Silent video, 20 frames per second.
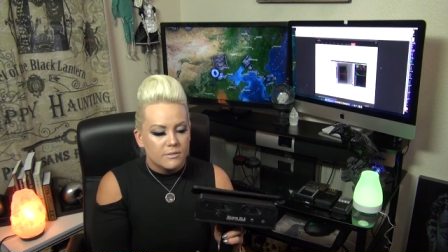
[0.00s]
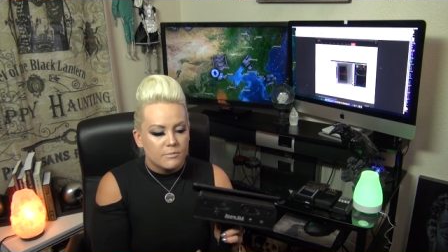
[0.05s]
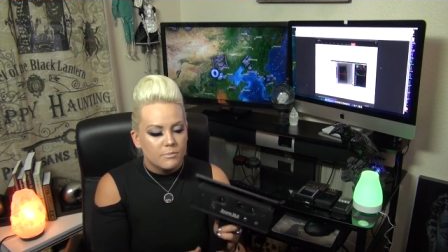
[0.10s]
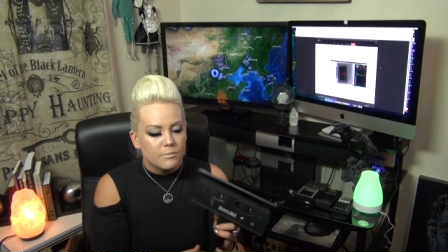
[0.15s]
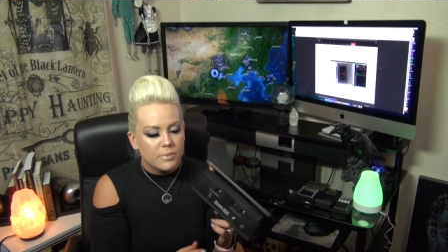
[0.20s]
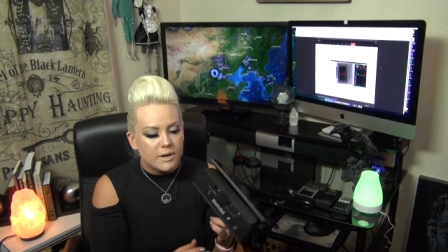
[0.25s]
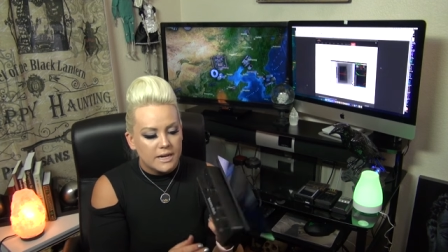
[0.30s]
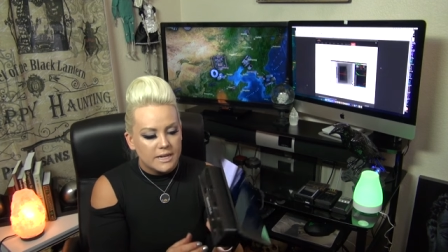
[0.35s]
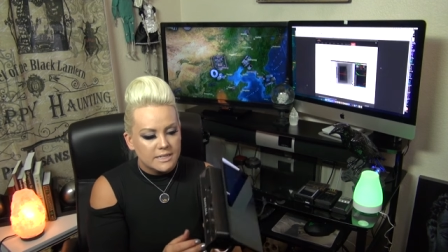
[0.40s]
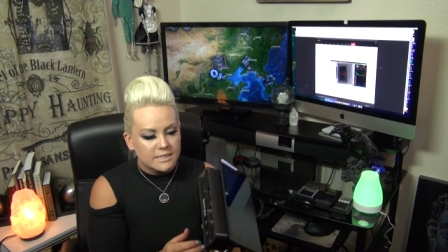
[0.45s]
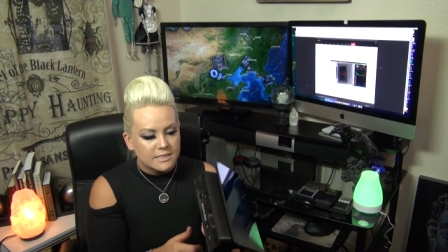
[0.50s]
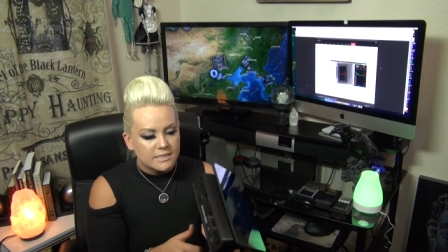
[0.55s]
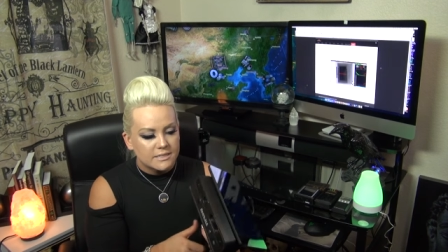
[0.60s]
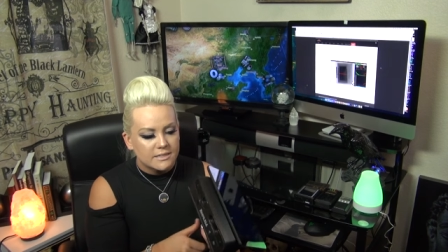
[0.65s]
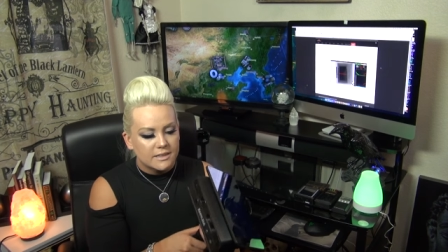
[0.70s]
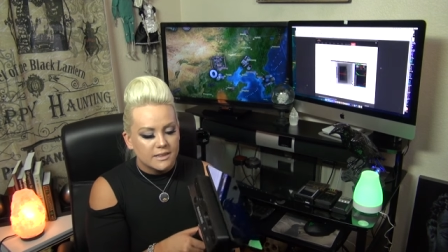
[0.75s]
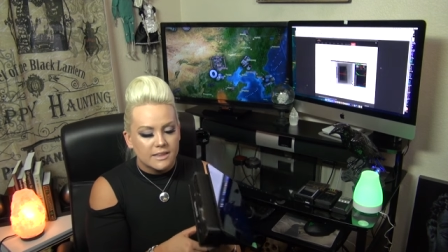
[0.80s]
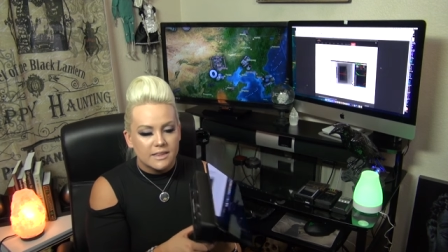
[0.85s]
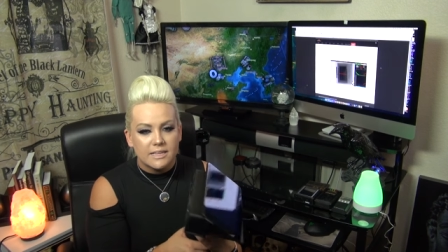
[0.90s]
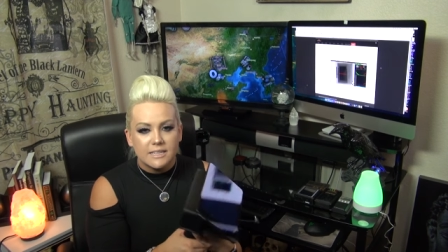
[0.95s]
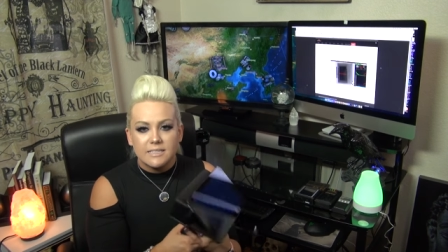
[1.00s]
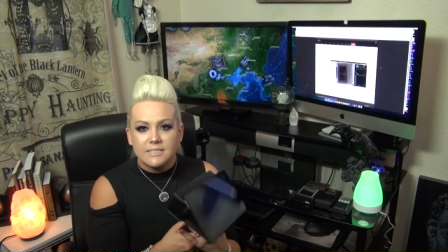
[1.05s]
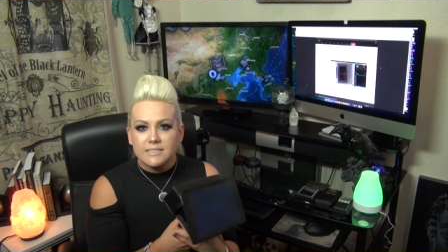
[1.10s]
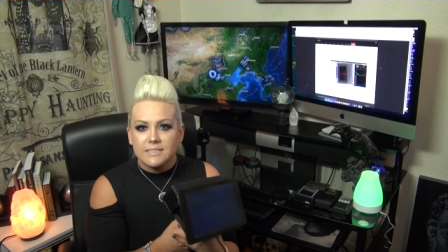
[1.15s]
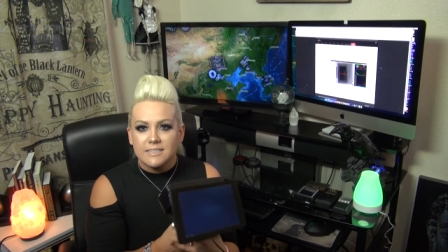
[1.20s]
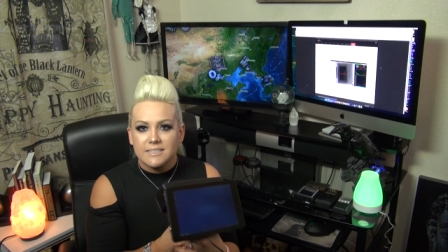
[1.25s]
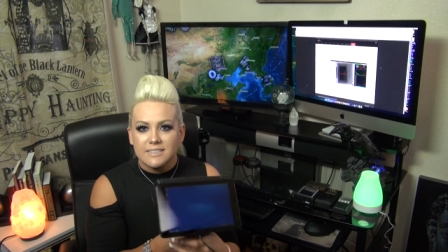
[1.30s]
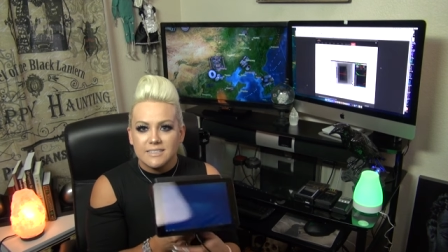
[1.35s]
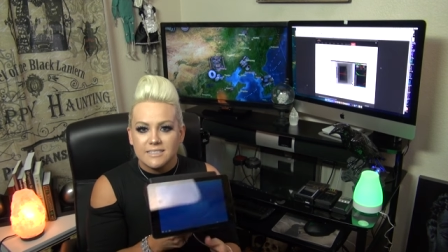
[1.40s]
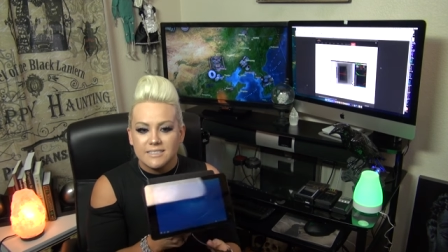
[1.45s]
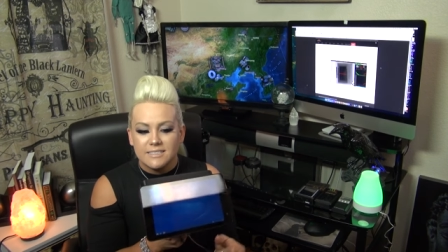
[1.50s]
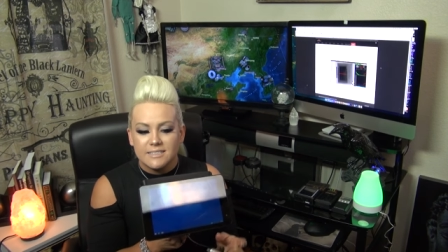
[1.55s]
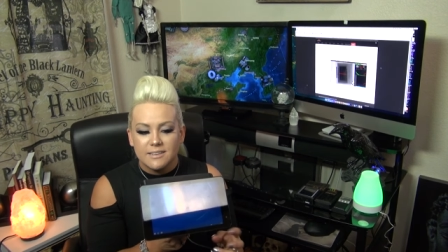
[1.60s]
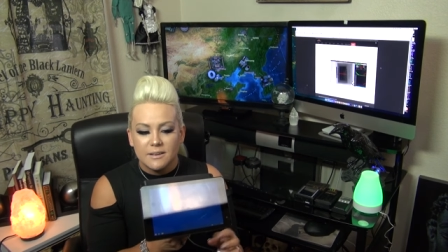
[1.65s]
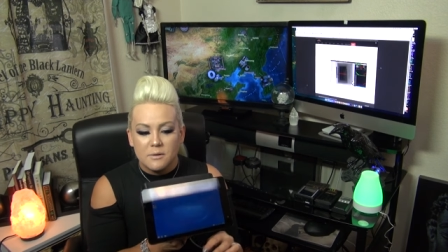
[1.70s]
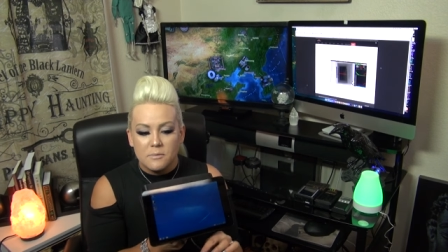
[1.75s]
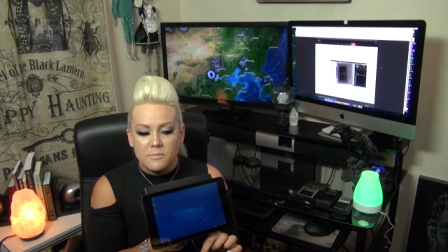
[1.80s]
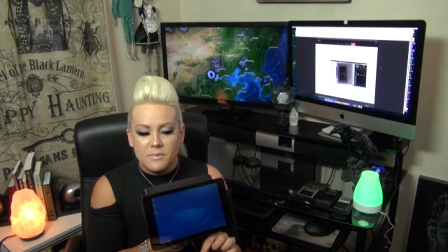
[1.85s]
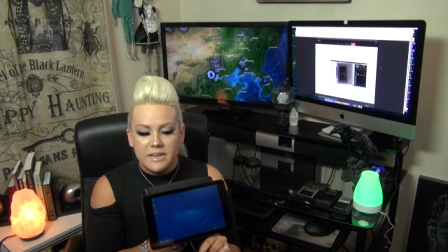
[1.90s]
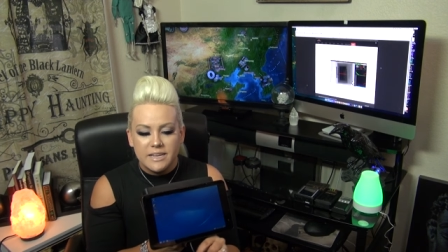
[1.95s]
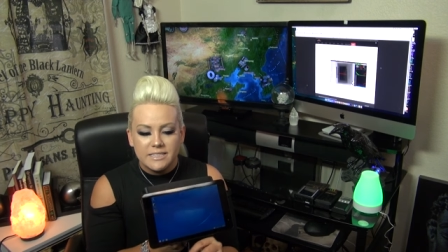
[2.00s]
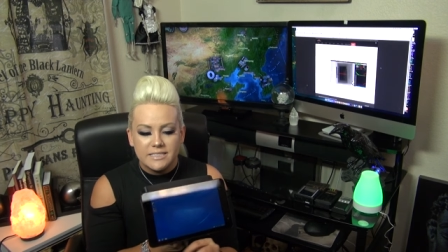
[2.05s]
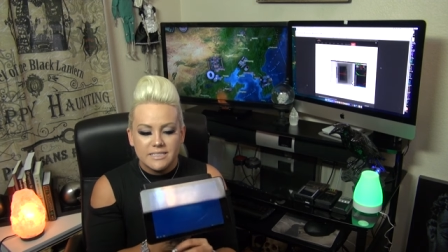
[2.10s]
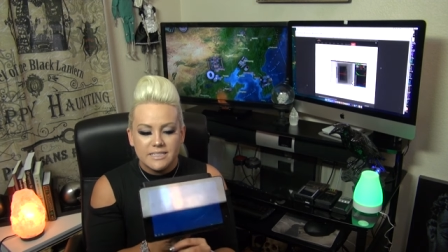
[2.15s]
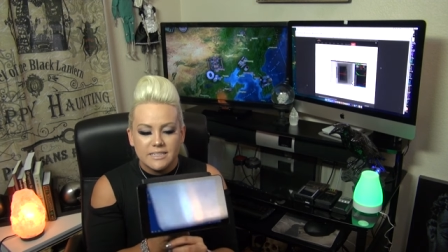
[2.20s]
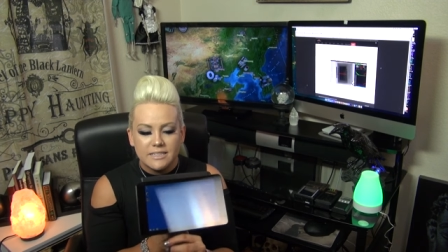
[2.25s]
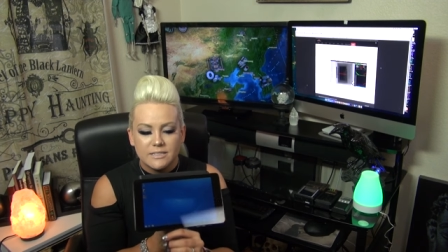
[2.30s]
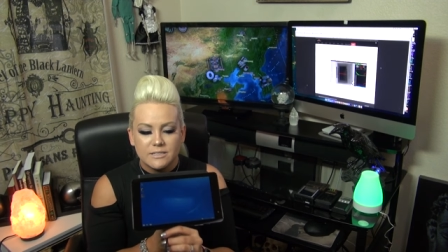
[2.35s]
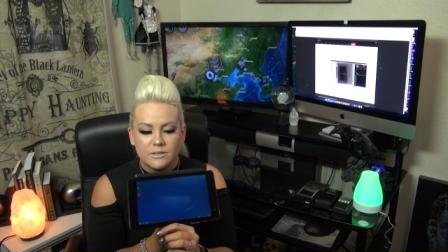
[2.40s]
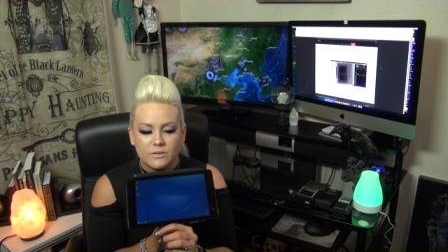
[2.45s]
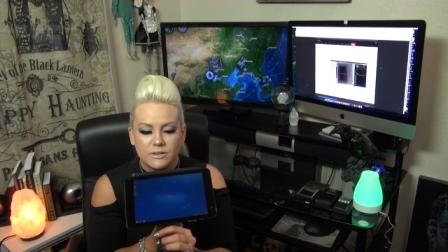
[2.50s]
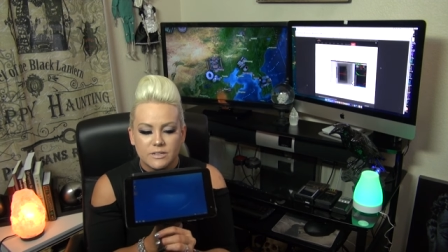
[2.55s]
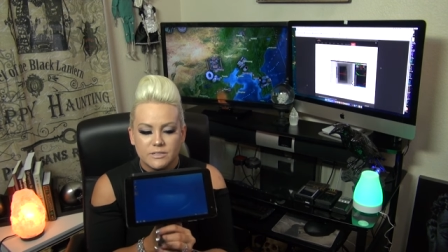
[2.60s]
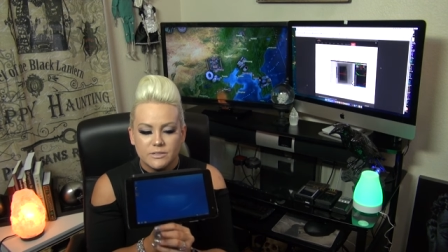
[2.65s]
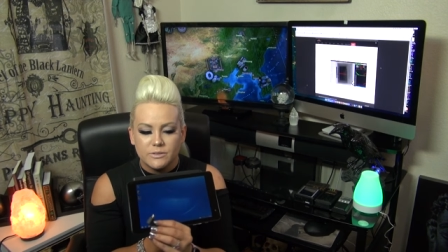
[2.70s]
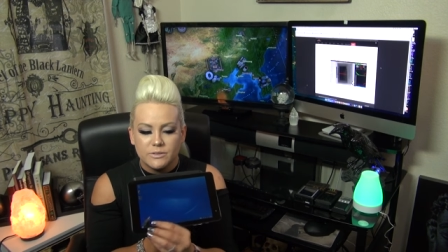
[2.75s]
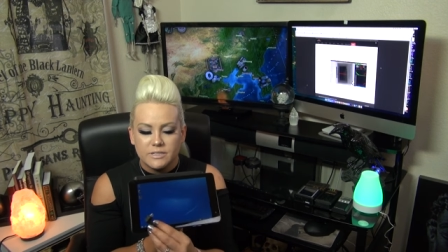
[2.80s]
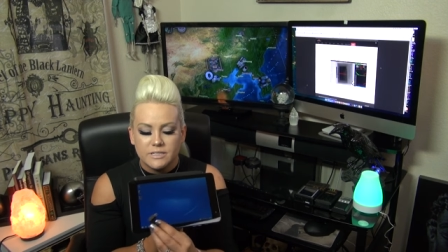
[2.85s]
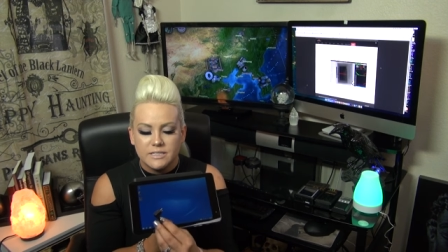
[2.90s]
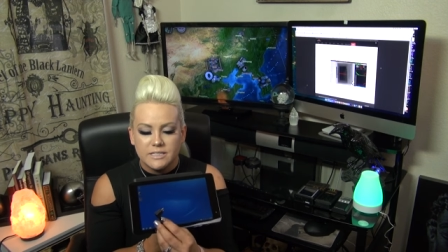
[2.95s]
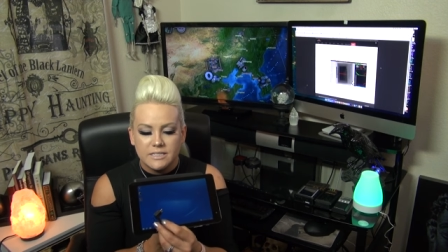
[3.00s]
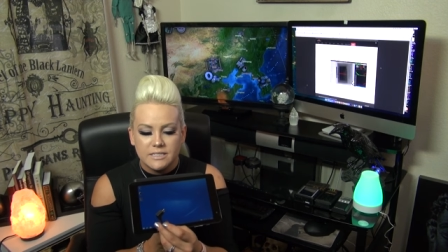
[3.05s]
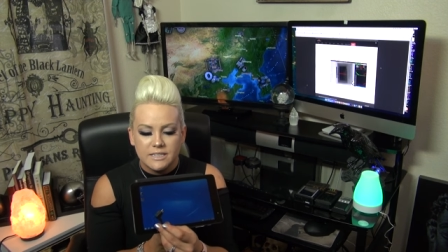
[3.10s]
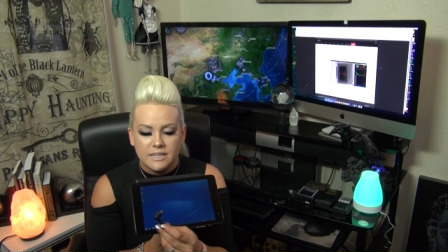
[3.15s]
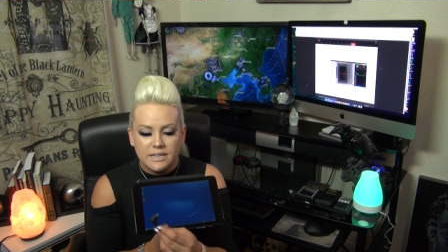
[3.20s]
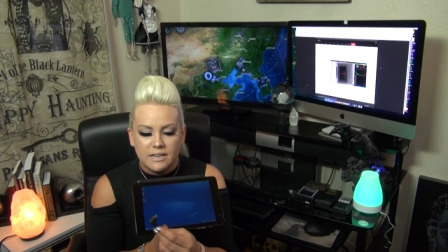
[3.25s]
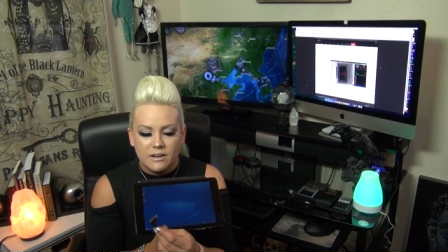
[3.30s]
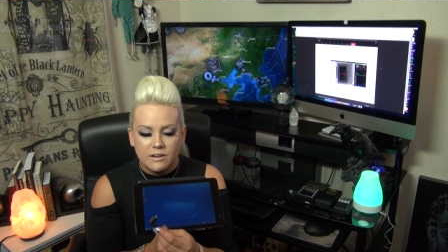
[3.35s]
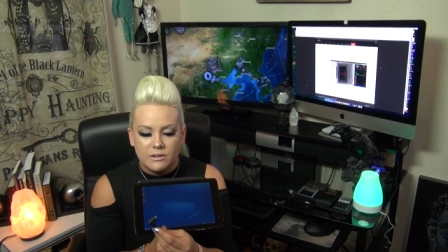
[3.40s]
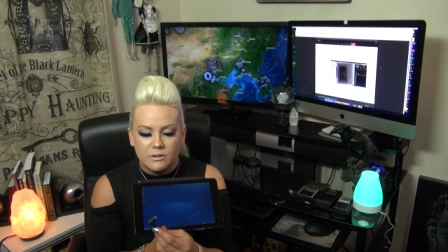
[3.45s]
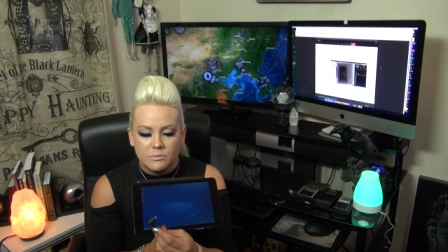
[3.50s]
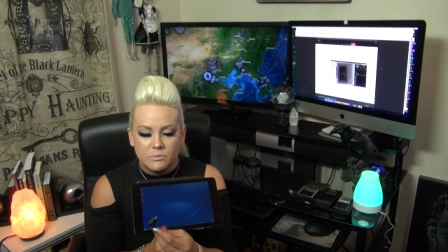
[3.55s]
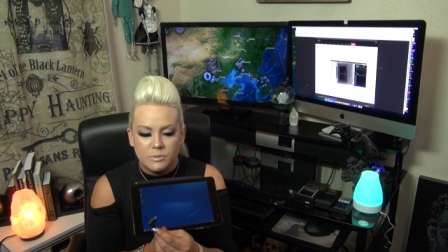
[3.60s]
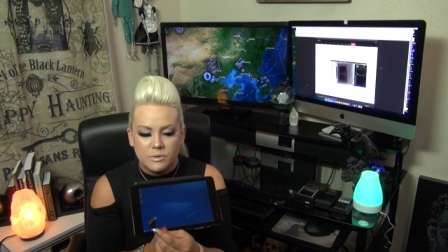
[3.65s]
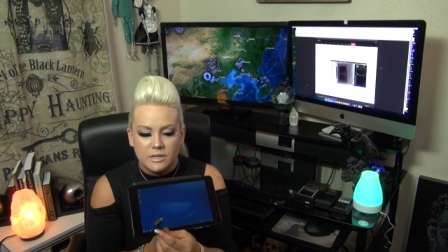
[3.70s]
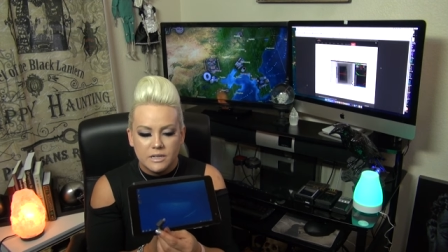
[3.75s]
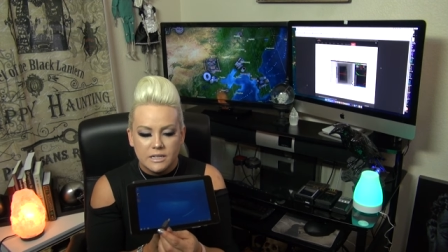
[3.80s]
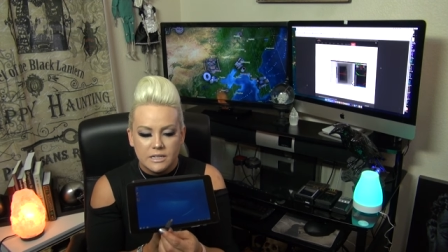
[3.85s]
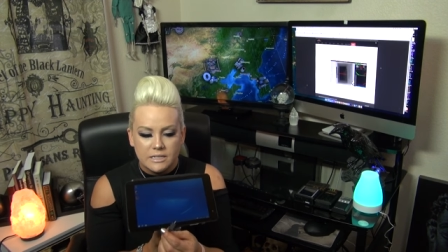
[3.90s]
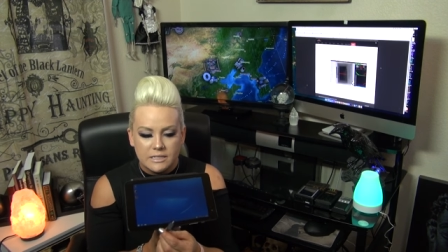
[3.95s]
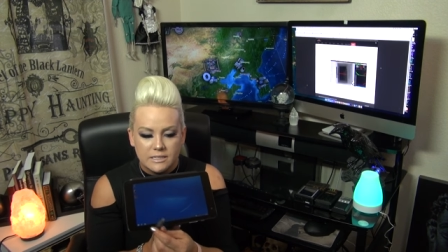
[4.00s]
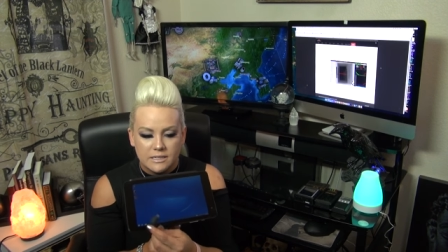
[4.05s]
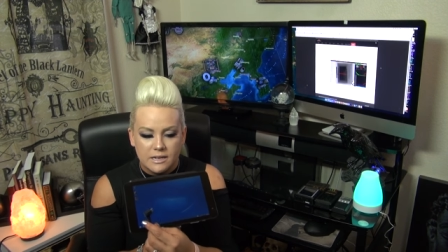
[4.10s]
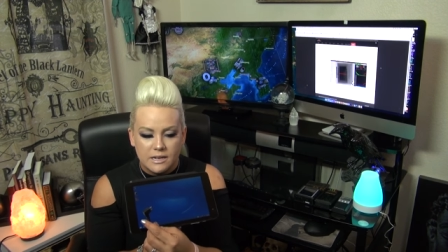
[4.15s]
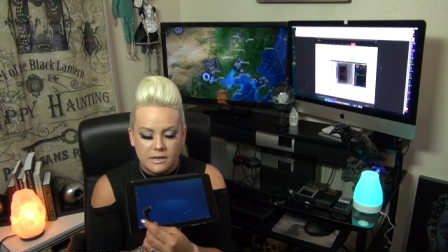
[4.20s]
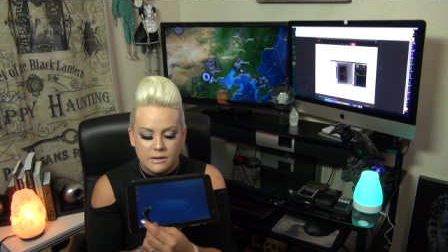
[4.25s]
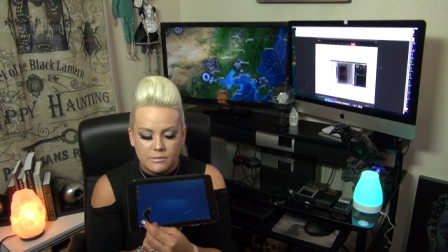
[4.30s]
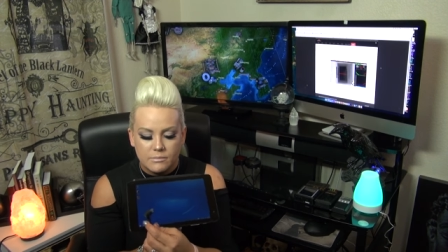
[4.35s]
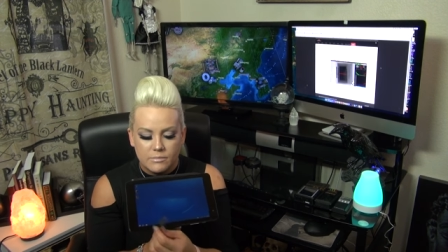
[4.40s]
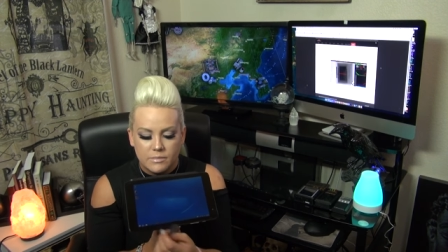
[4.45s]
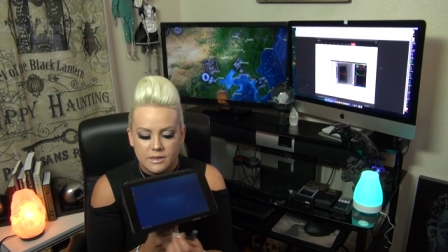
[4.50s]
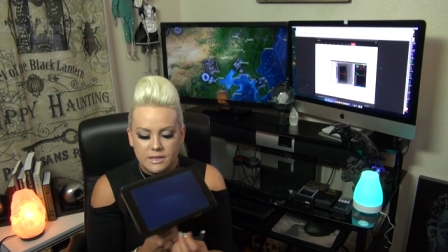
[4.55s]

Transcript: but this is amazing so as you can see I unplugged um,